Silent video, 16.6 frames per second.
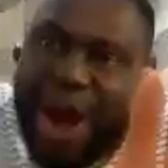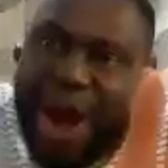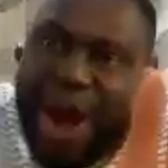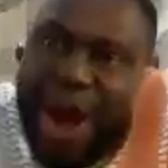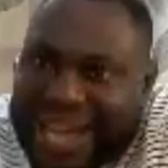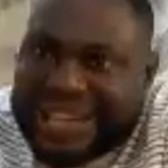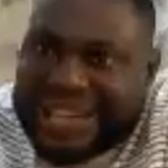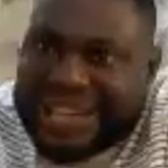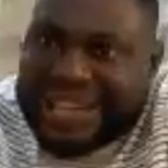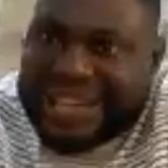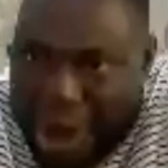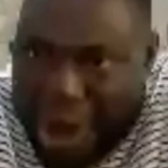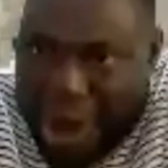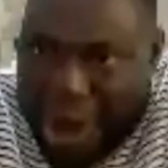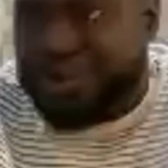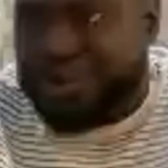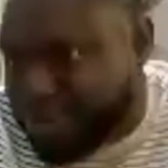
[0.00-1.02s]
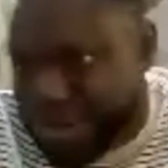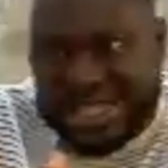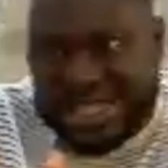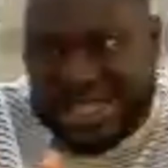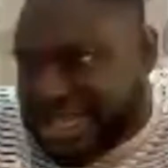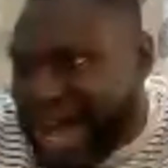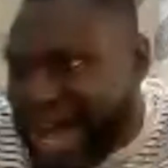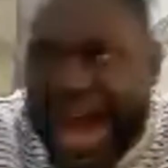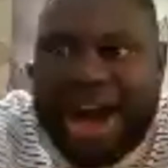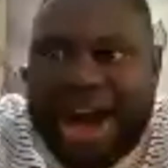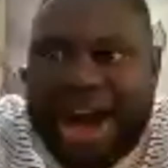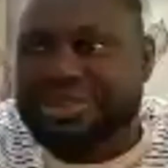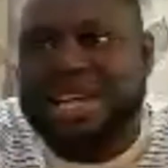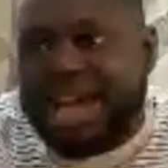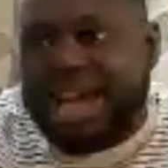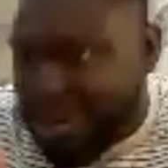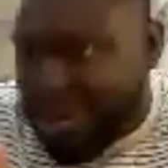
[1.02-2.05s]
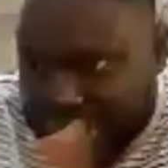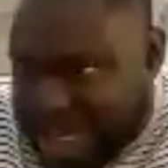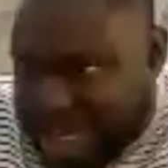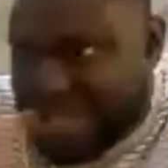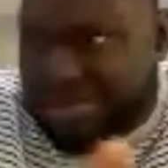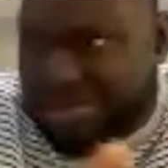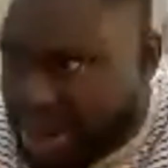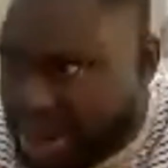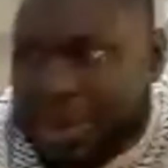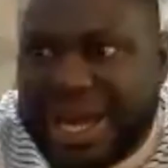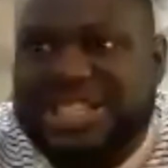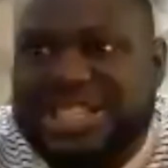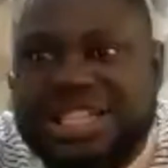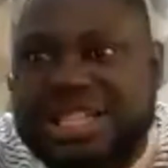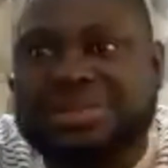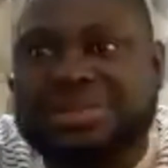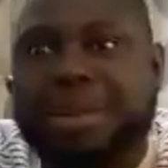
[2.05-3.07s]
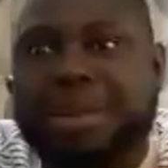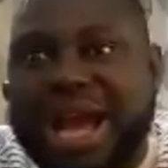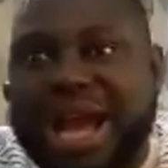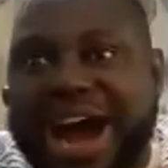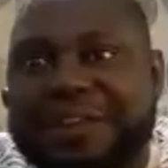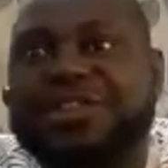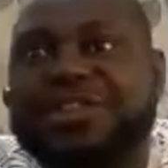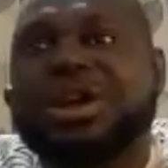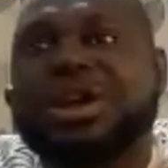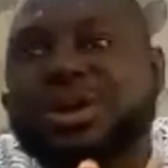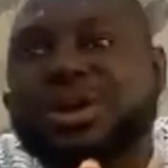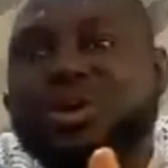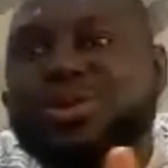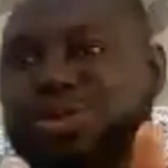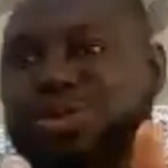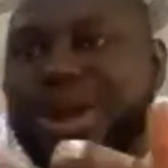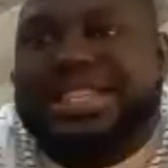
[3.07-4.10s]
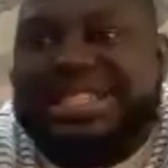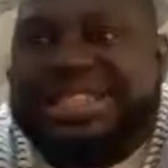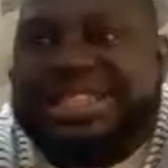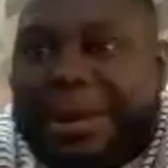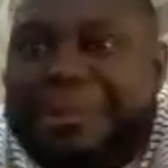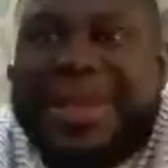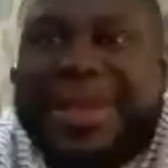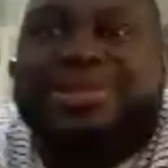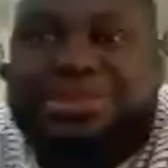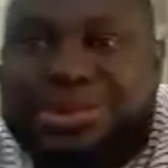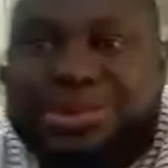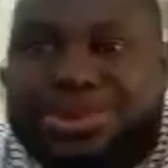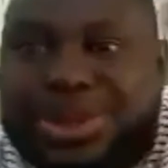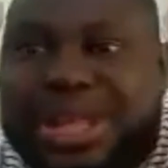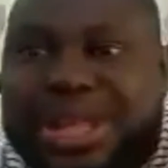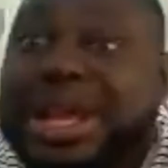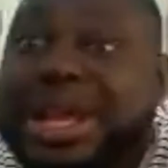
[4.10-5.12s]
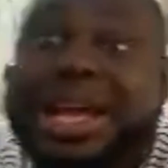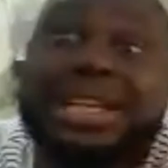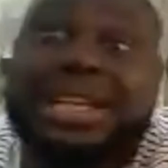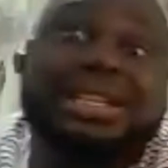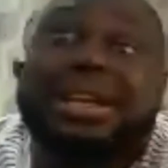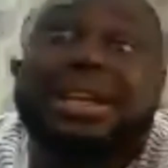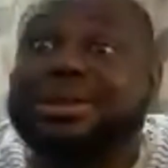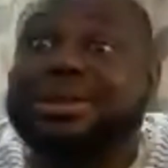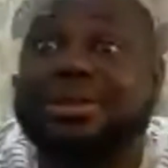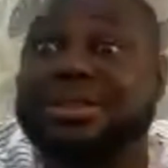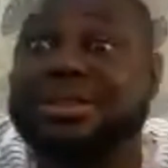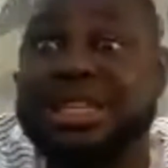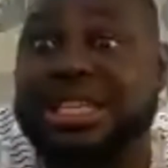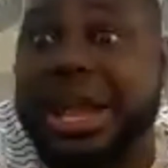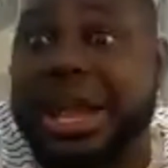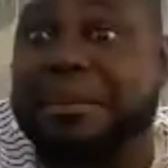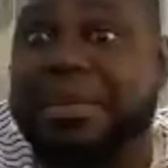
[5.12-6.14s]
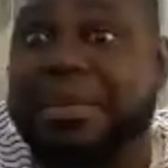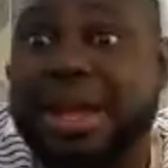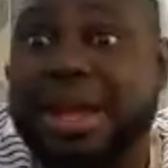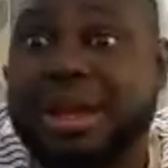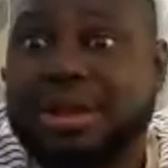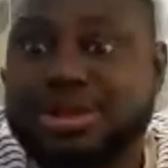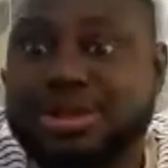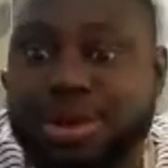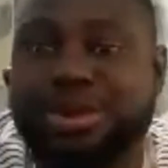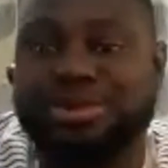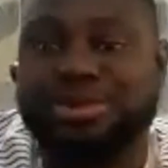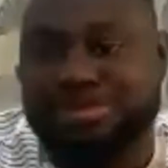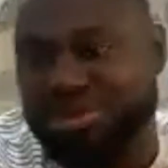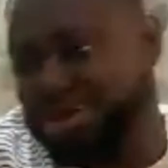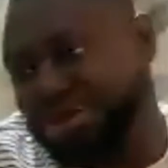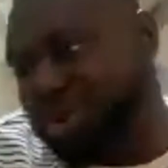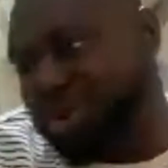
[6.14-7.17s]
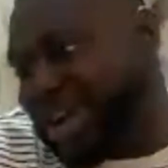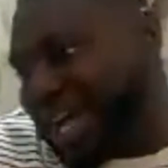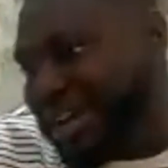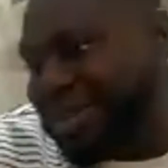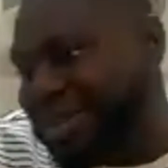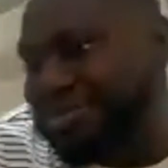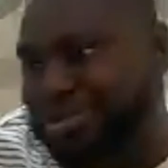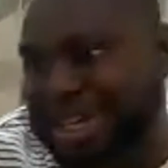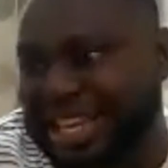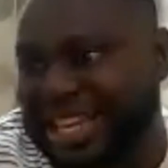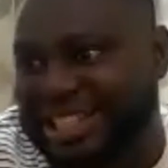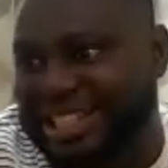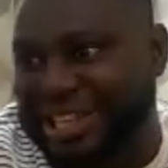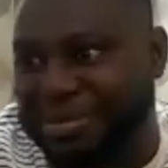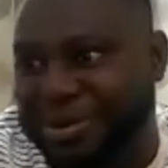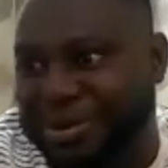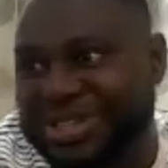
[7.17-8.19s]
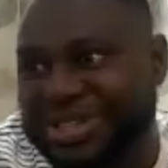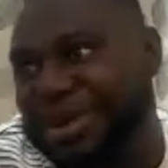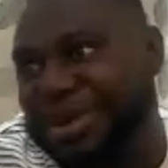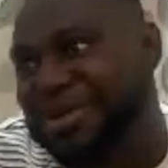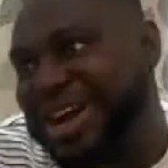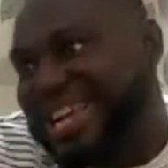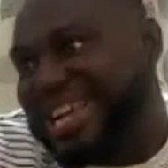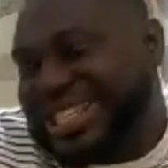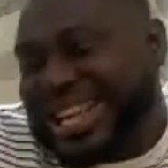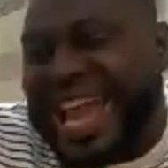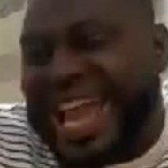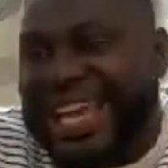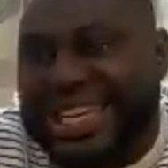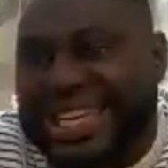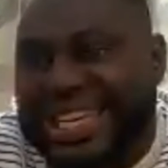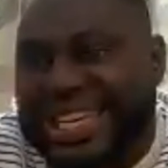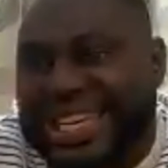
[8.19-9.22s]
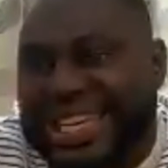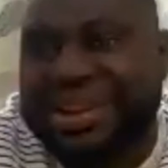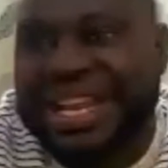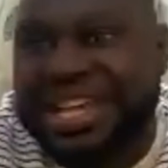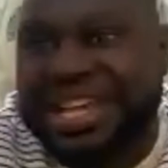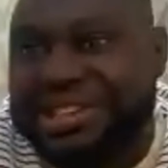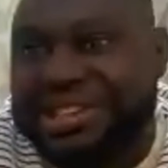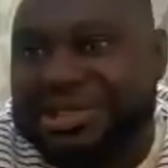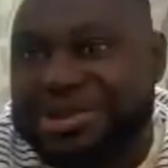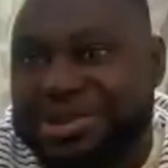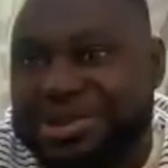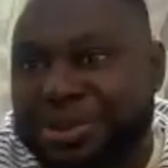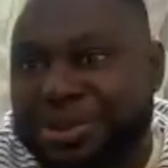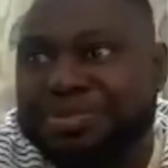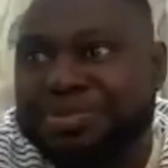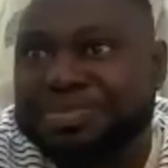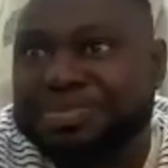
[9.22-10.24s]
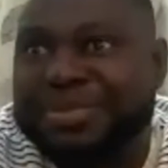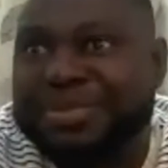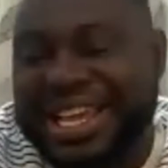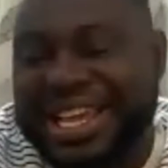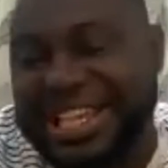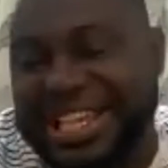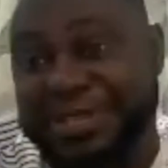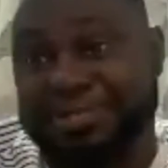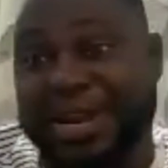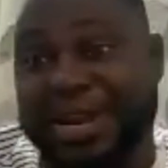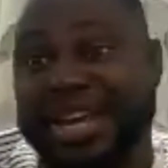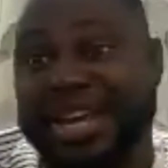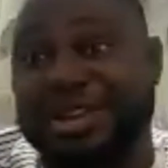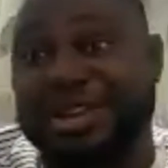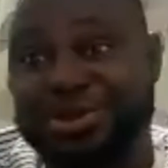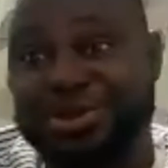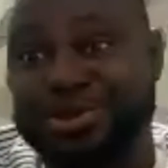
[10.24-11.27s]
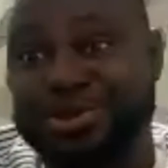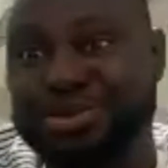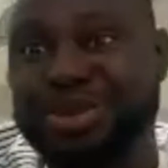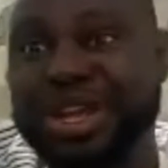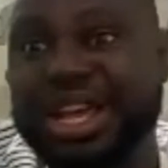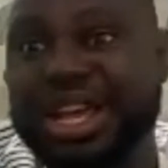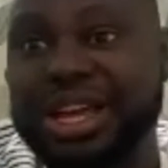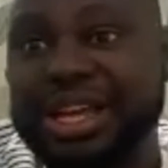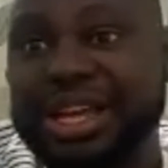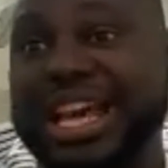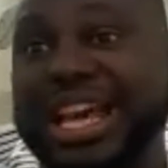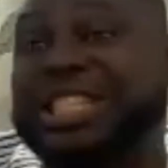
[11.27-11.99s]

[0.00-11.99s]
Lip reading: we can help within the relationship that we have. What is the best result that we can turn out of this game? So you look at the league table, someone is lying in the relegation zone. He's playing you. He has